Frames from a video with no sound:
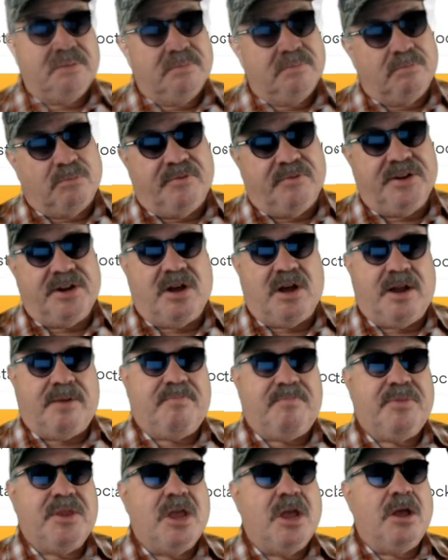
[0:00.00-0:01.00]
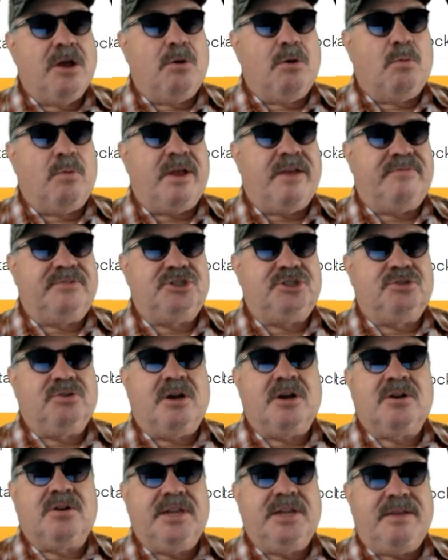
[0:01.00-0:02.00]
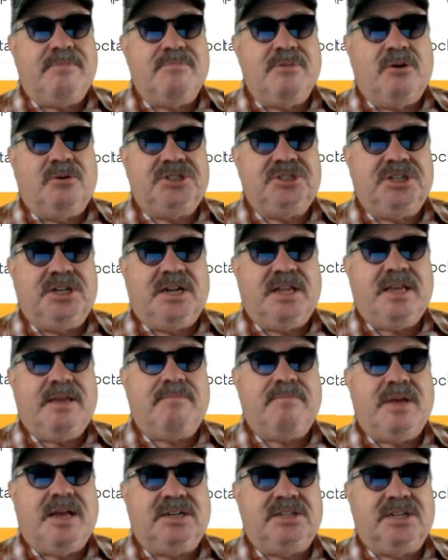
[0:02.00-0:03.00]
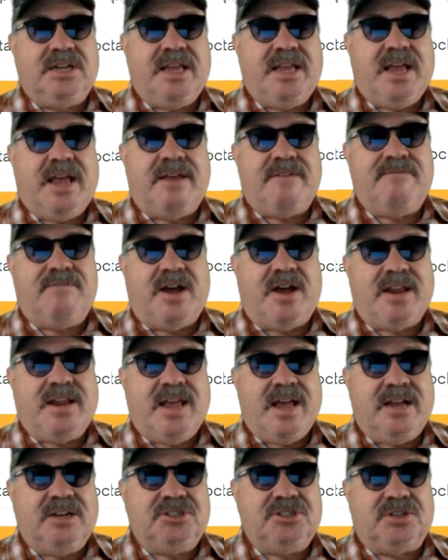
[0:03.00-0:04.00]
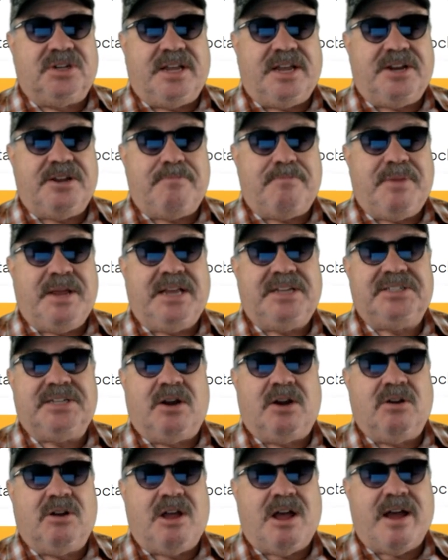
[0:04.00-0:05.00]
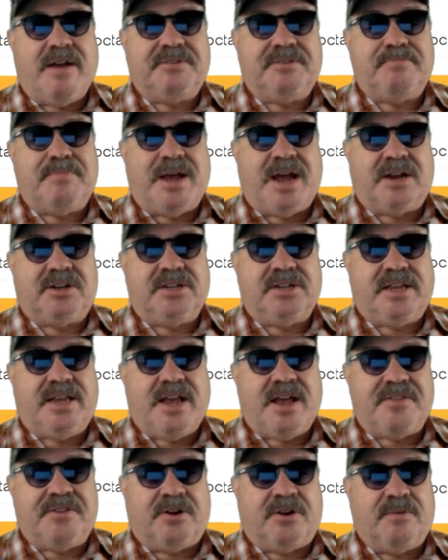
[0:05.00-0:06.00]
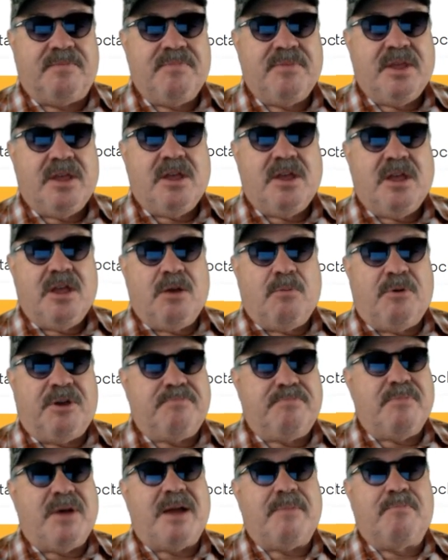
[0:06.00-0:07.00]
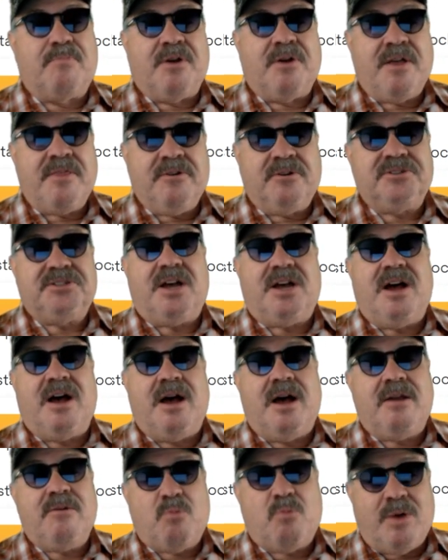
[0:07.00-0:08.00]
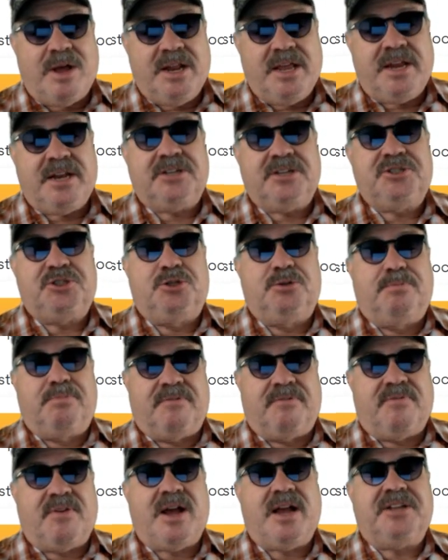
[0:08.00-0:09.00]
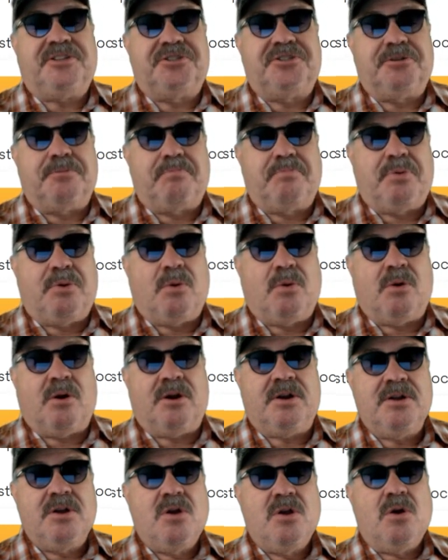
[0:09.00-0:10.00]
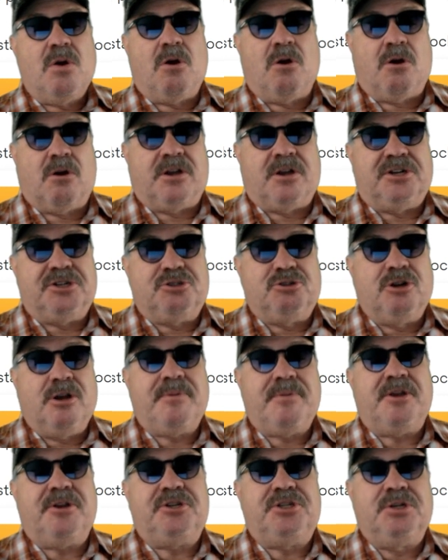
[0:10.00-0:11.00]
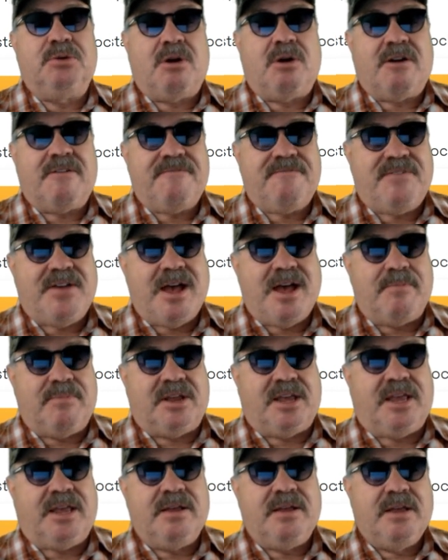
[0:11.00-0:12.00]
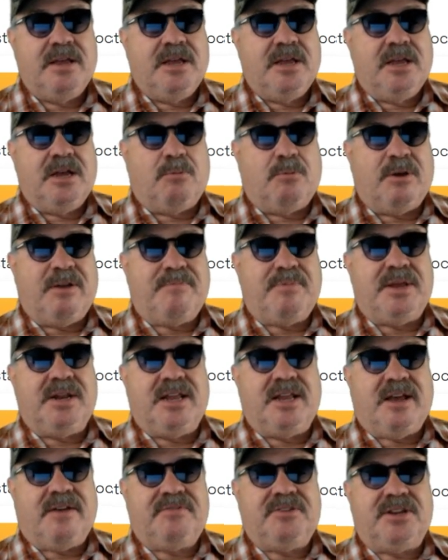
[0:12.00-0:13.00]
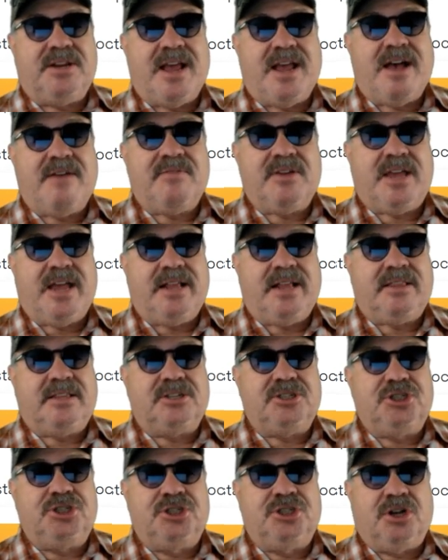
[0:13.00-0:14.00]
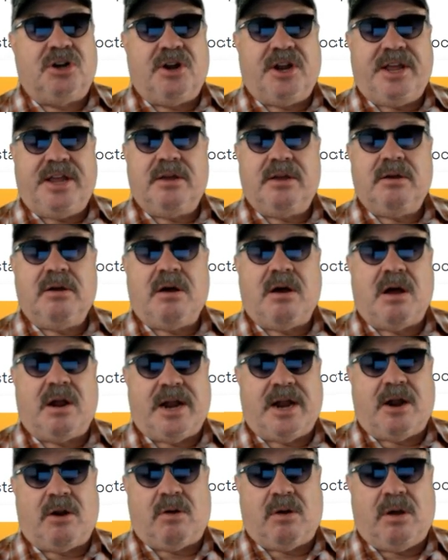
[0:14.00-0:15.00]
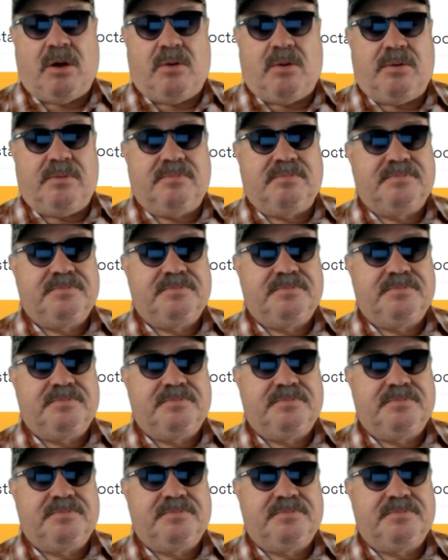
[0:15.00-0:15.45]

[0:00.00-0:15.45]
Moving on. We have struggled emotionally, mentally, and financially to piece our lives back together. With my brother's unwillingness to provide support or contribute to our family, we have been left to navigate this journey on our own.